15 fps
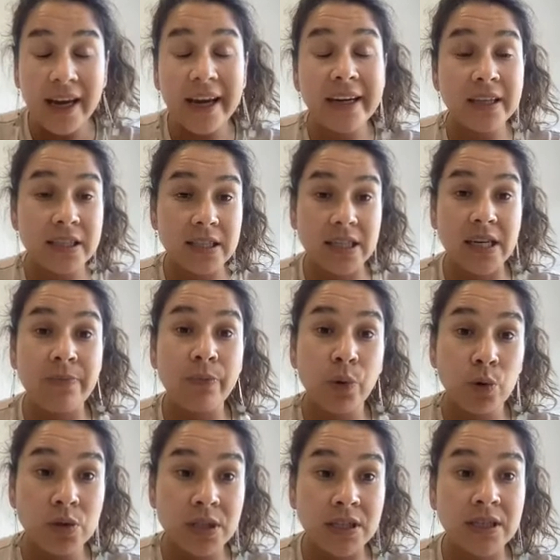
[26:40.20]
it's
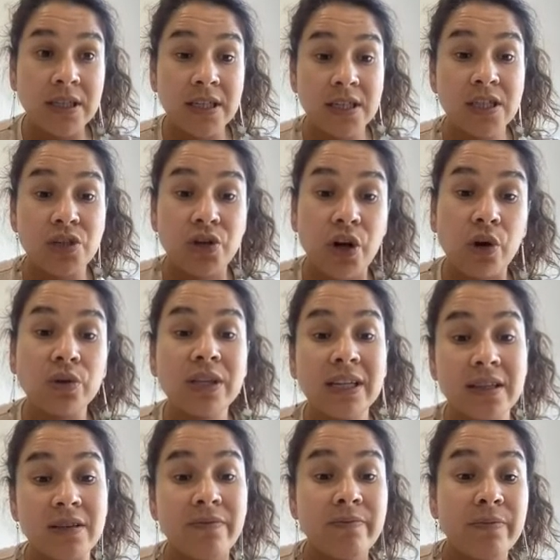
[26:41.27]
important that you know
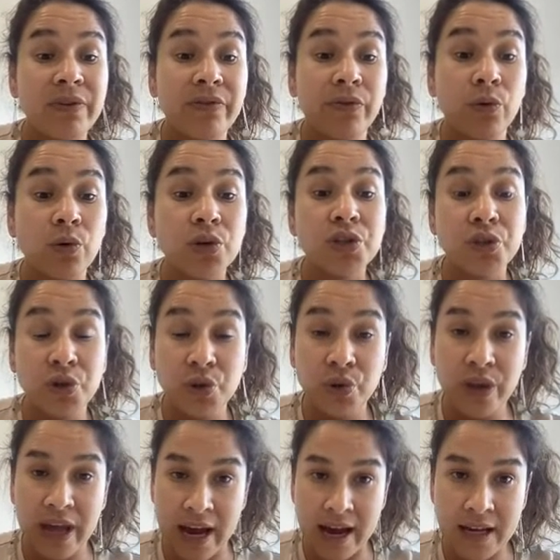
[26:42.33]
that before you do
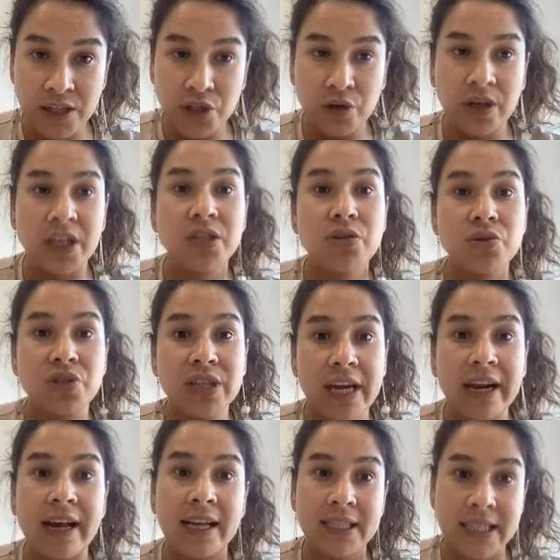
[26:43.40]
that, you need to
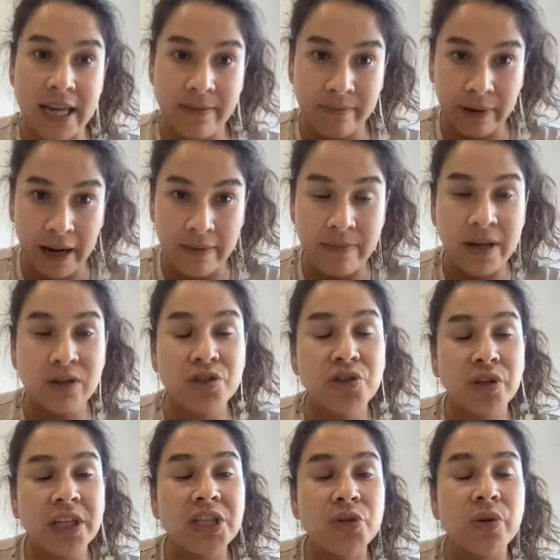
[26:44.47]
send a template, because
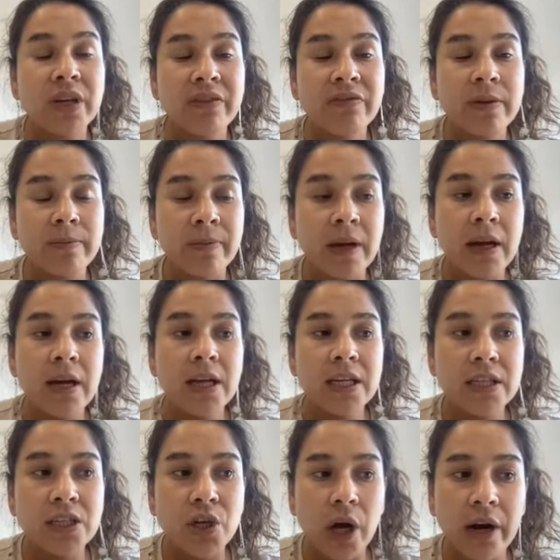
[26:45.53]
you need to give them
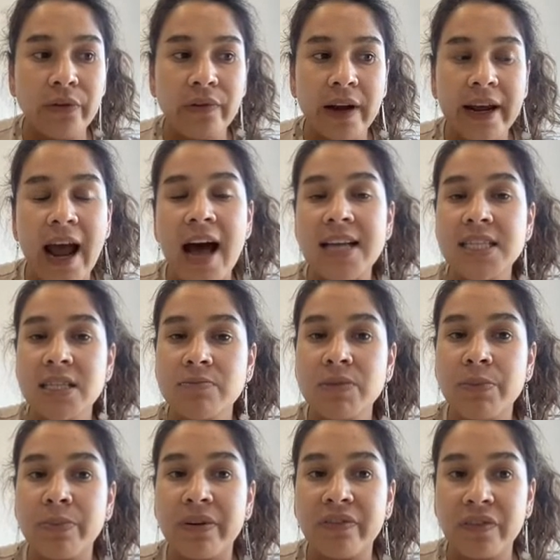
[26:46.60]
kind of like ask them
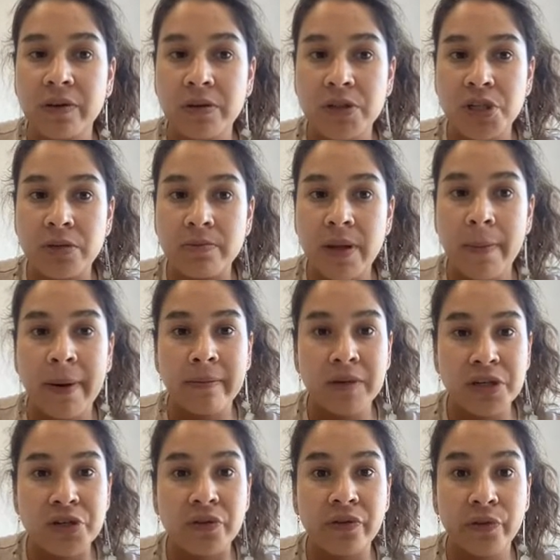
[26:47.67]
the
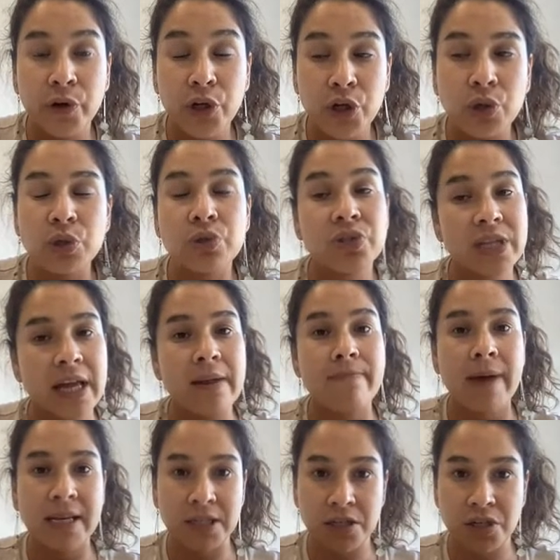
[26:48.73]
permission for you to send
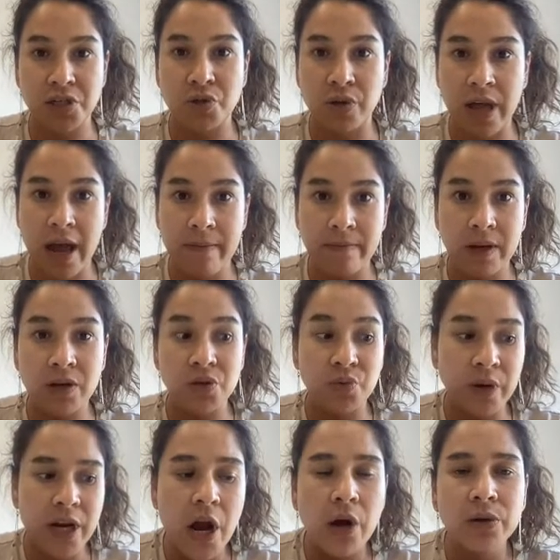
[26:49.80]
message to them, because
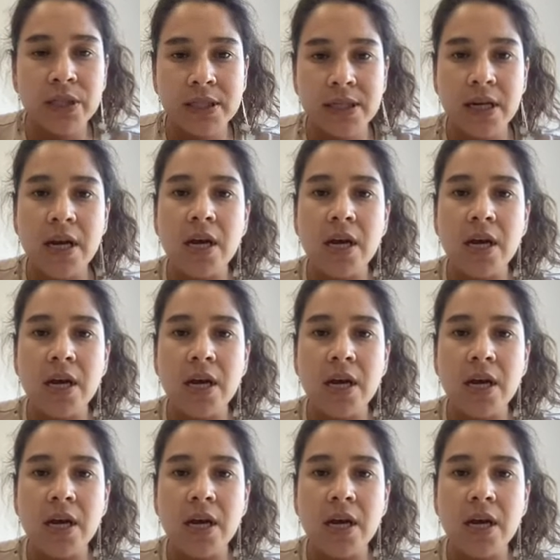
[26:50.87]
we know that